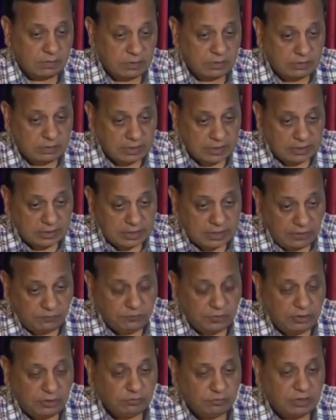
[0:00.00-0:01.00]

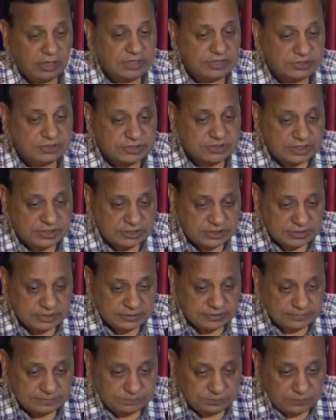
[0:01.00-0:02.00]
left ventricular
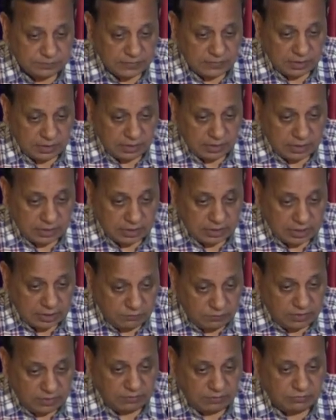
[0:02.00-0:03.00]
distension,
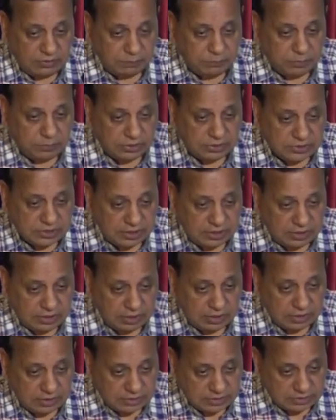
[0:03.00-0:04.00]
even if the
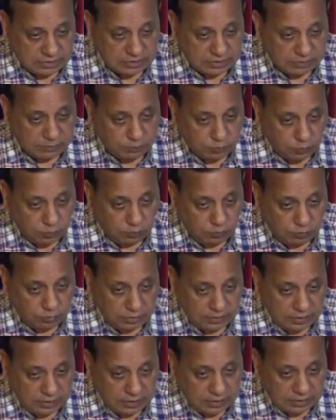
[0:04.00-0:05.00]
patient is
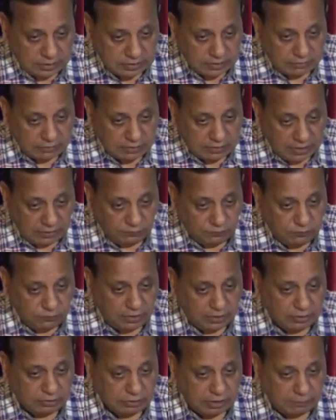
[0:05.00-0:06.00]
improved, the left
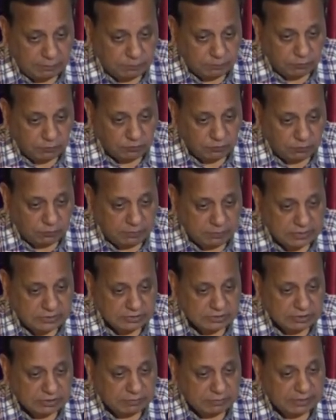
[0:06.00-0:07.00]
ventricular
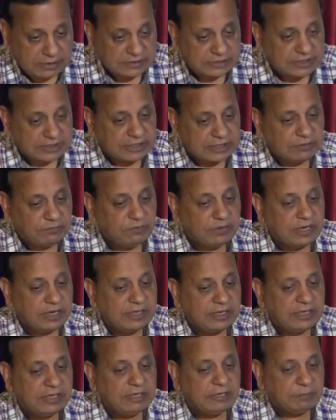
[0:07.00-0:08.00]
performance remains
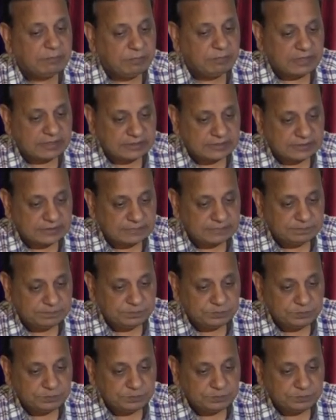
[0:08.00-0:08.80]
significantly depressed.